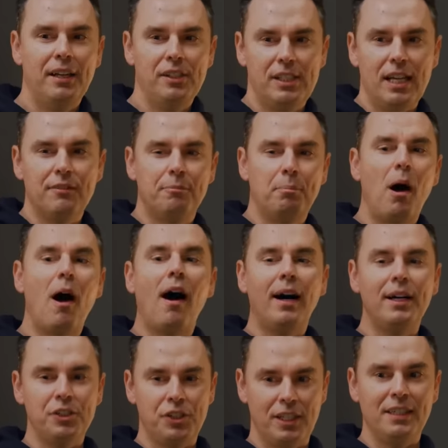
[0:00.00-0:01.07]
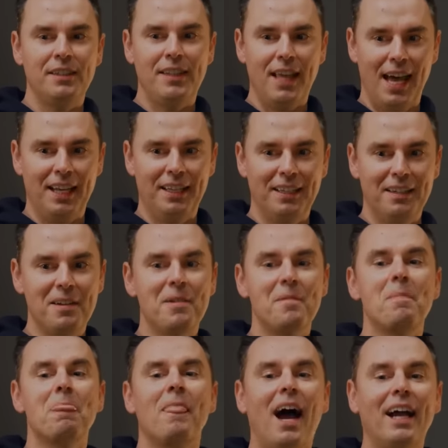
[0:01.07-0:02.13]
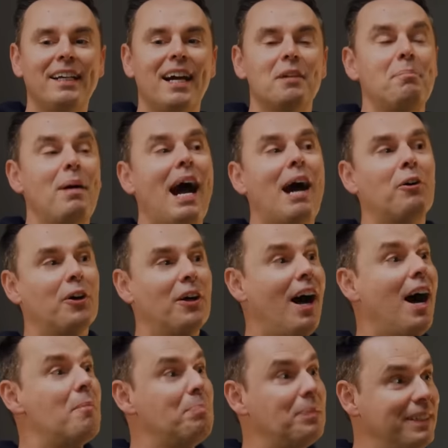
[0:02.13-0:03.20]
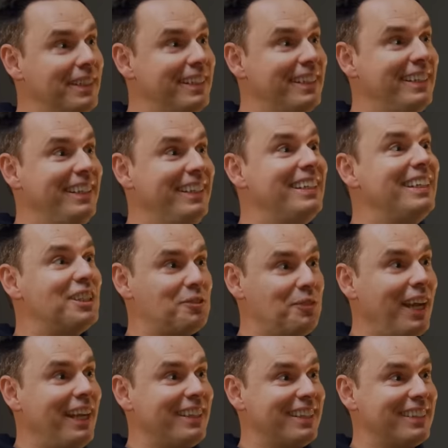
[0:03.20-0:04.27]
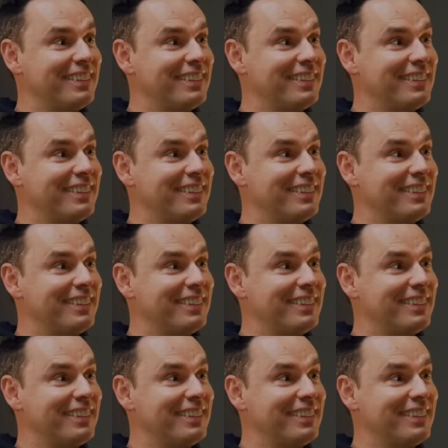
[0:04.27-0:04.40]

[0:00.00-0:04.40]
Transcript: And instead of pausing then, I kind of power up in his faith.